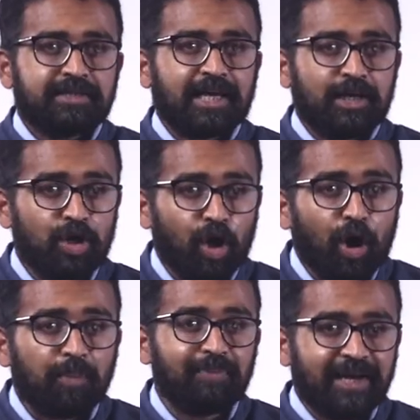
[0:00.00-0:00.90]
that
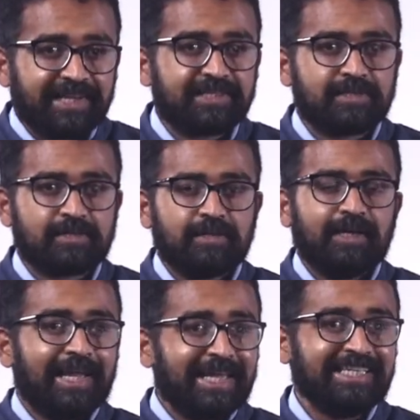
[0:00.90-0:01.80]
law plays
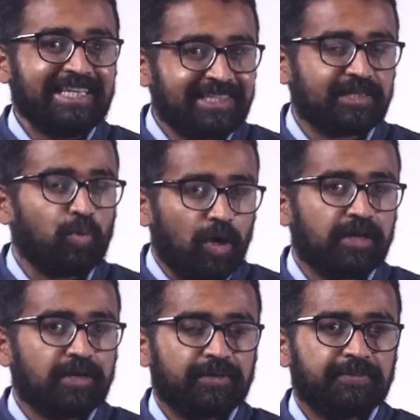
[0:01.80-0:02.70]
in decent
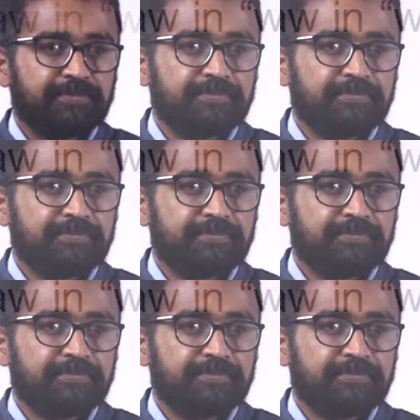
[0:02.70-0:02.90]
work.